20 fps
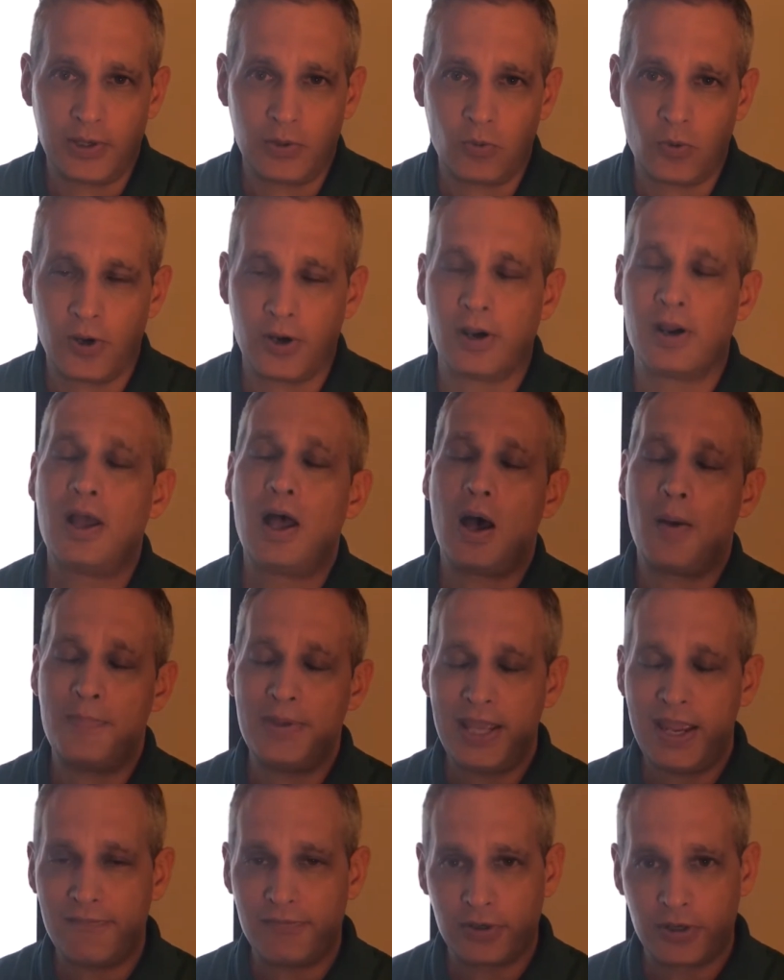where a
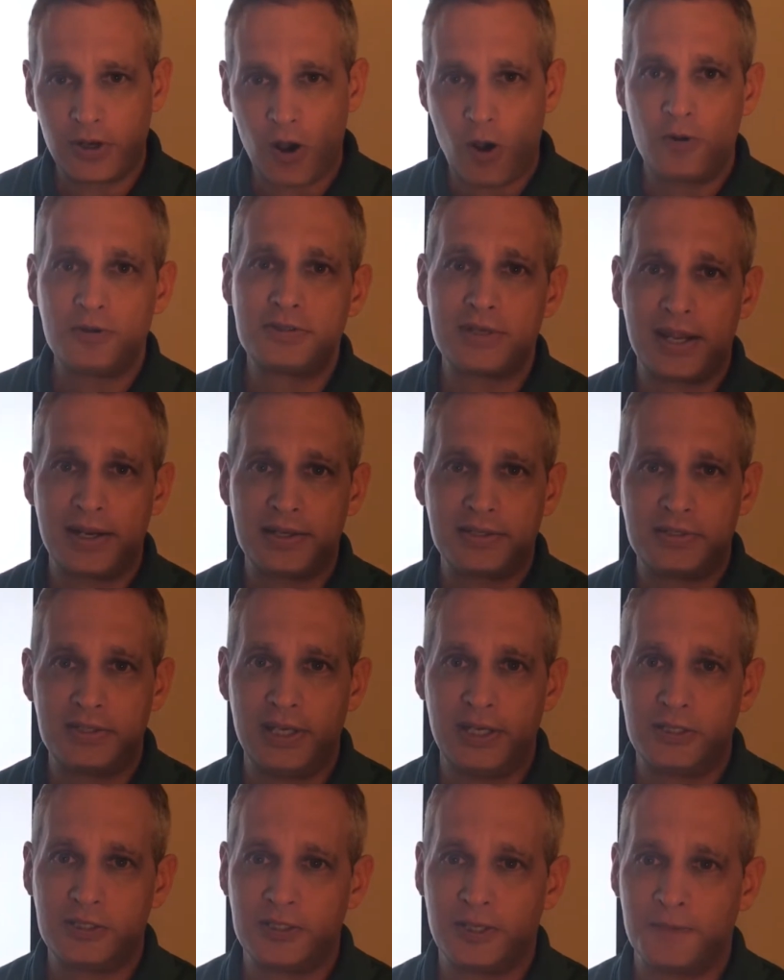behavior goes on
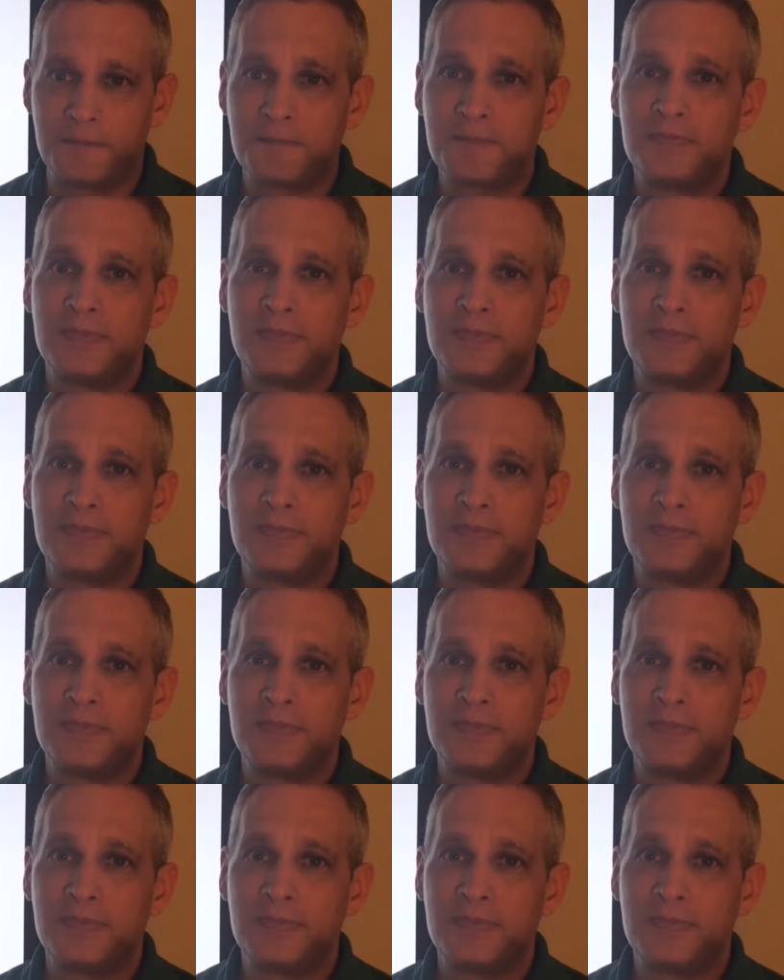extinction.